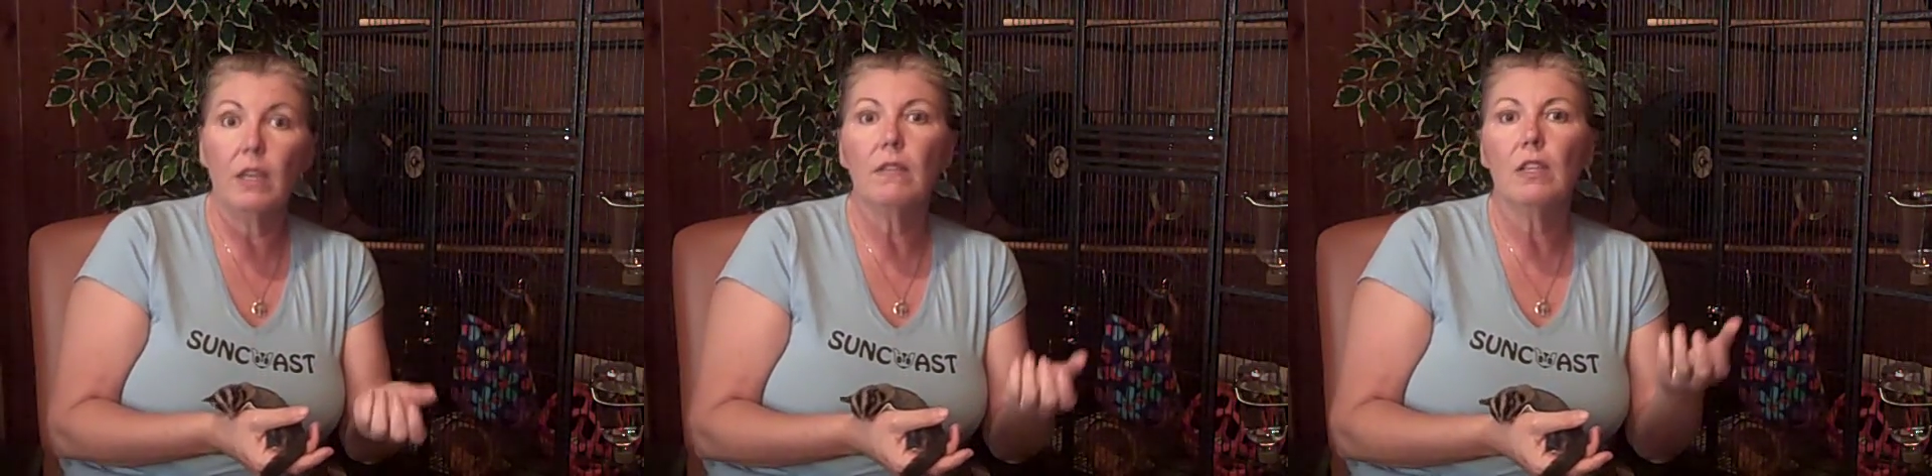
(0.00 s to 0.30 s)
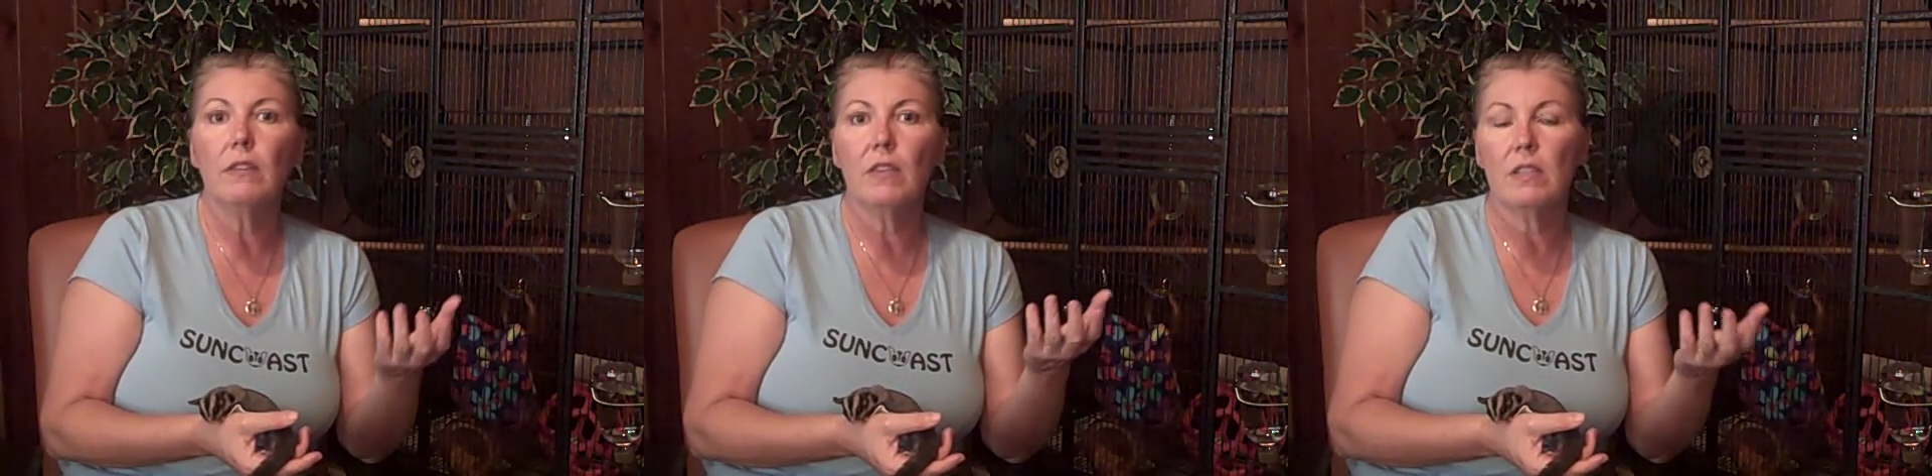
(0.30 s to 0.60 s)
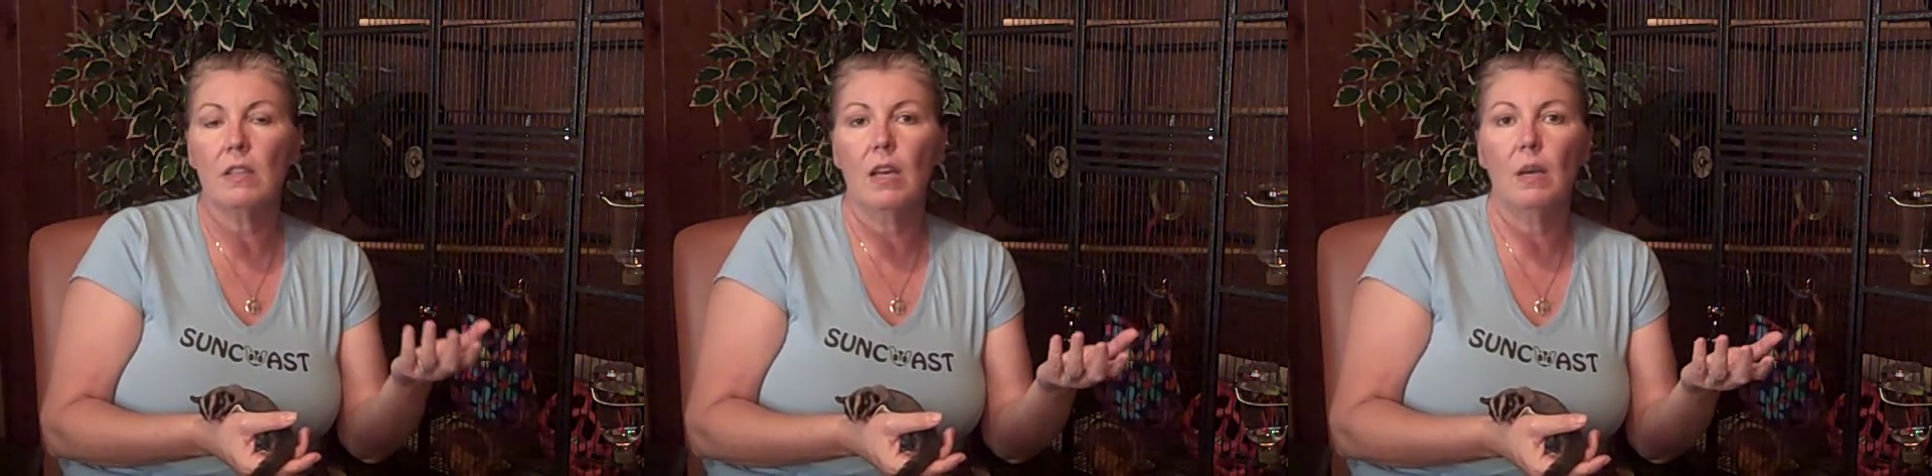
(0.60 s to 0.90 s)
Even if it's
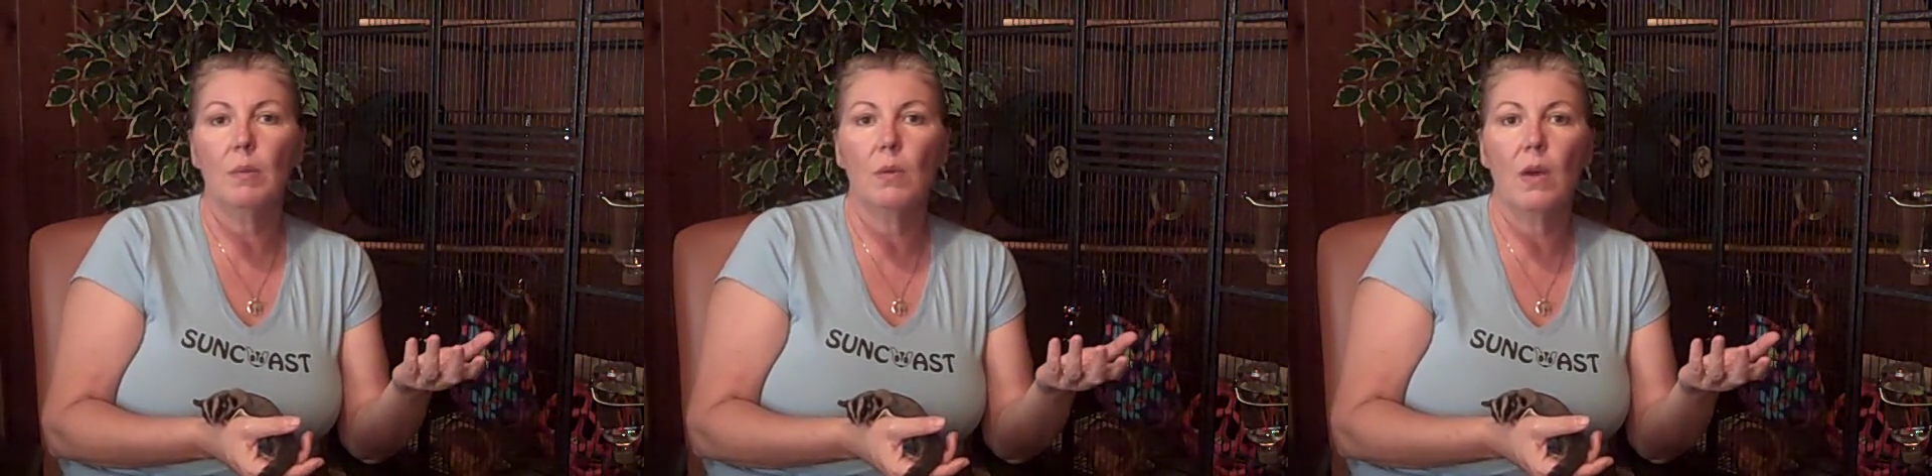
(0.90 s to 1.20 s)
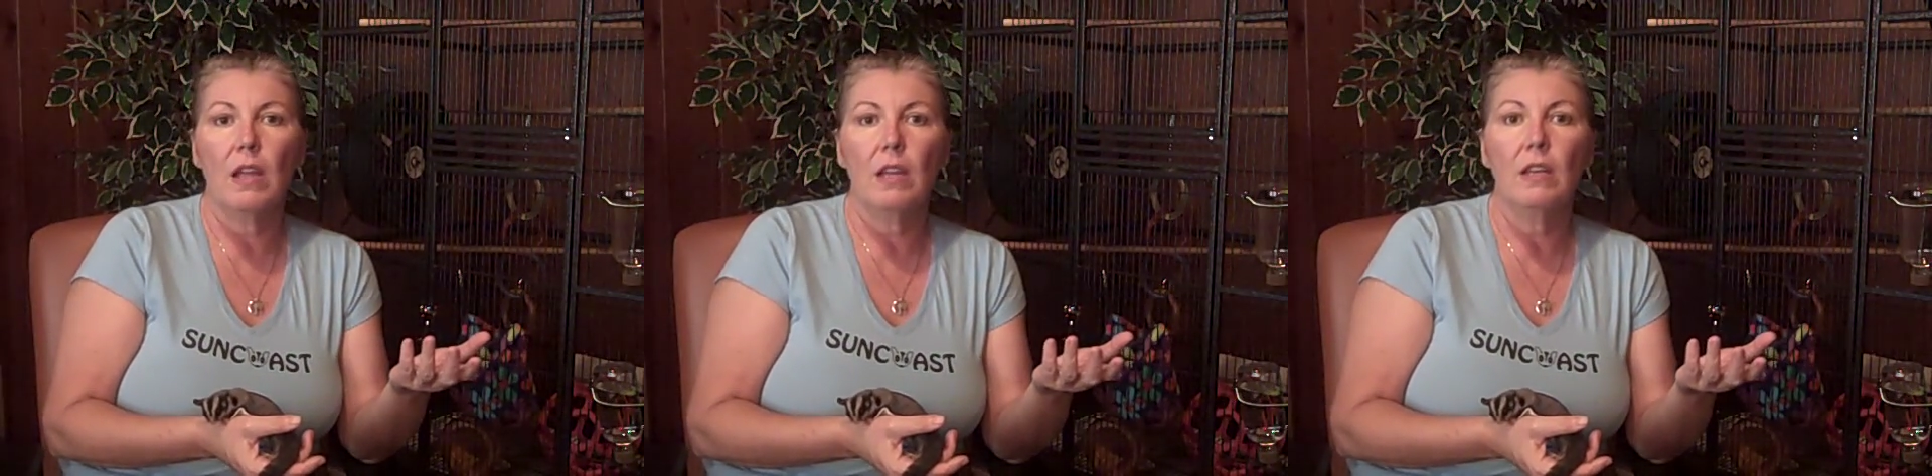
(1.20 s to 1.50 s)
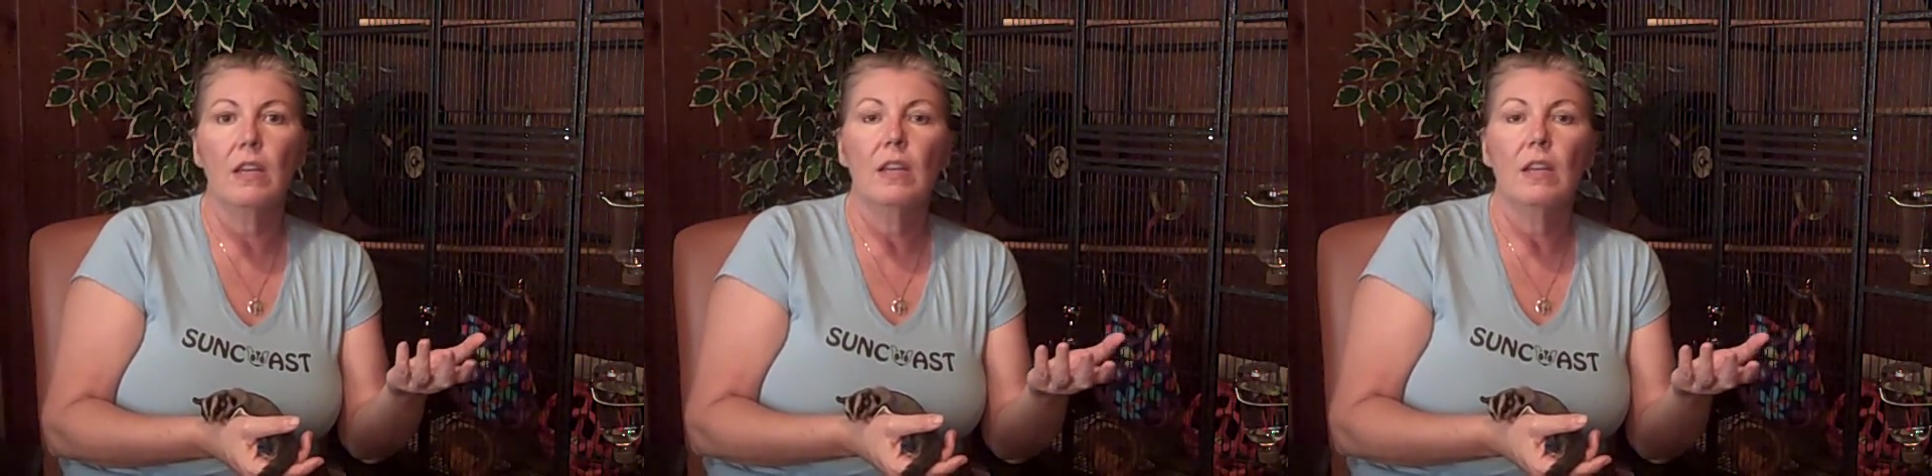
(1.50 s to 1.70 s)
an upgrade,